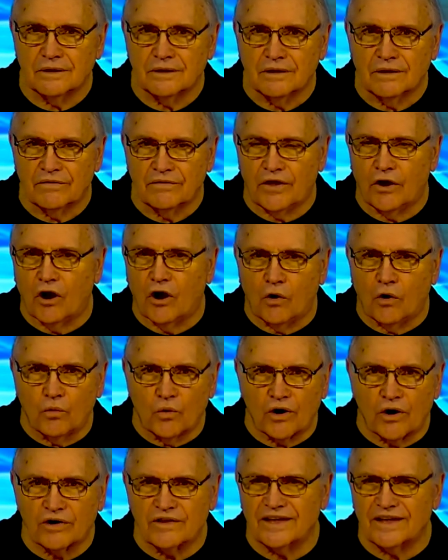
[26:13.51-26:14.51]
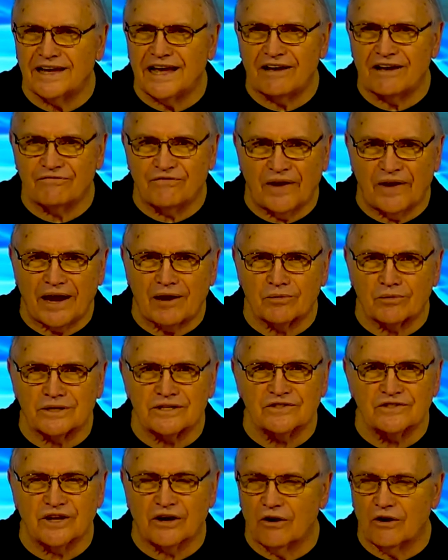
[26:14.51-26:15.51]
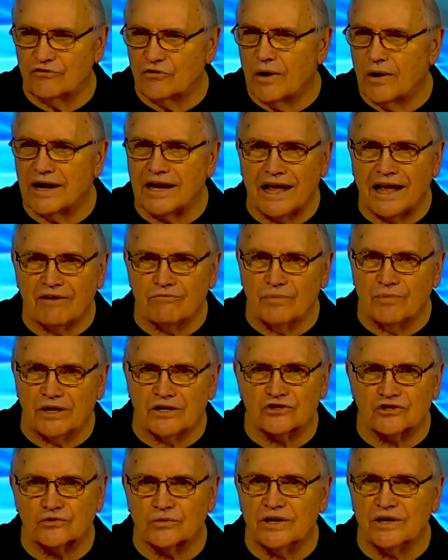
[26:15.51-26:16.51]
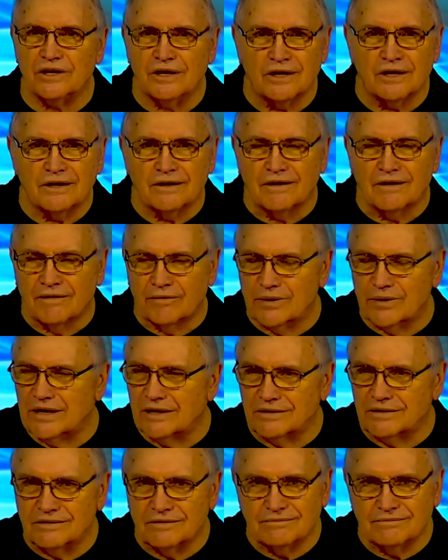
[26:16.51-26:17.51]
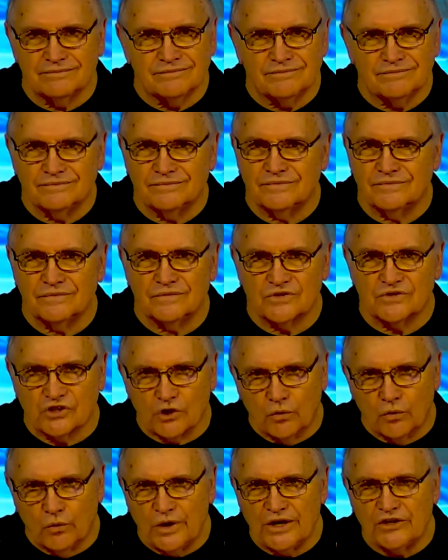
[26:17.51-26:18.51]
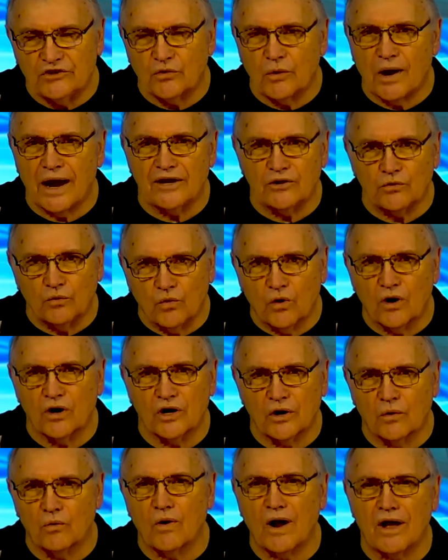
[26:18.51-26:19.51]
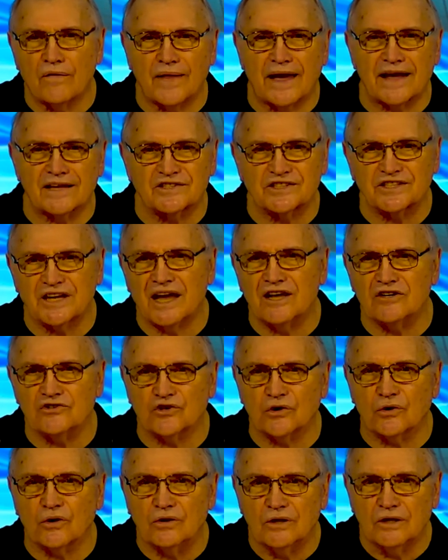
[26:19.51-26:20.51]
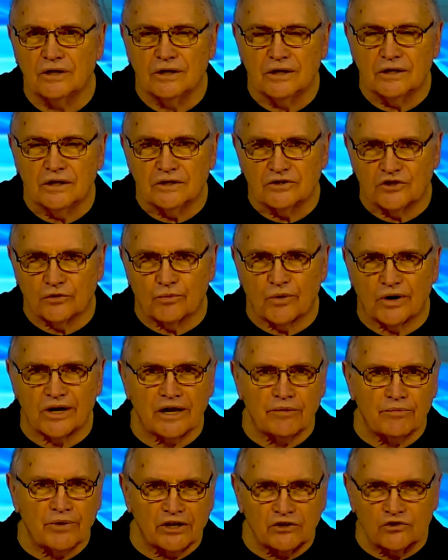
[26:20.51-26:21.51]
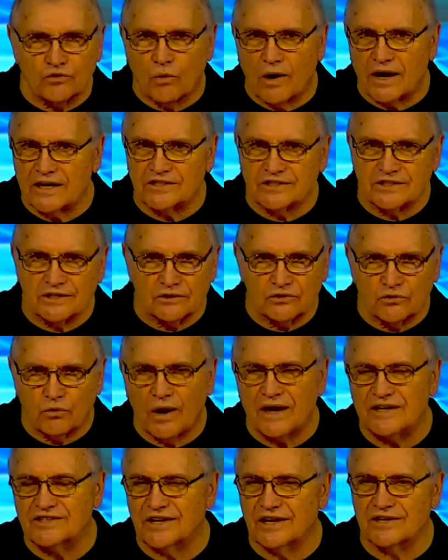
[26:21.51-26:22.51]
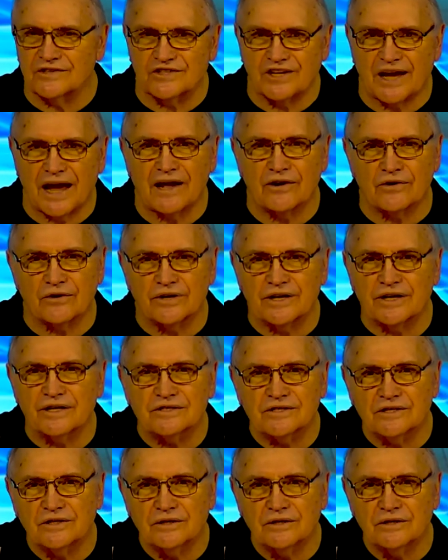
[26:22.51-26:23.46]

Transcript: They all work, they got families, they're trying to have ministry. I mean, so we try to work around that schedule to bring them in twice, twice on Saturdays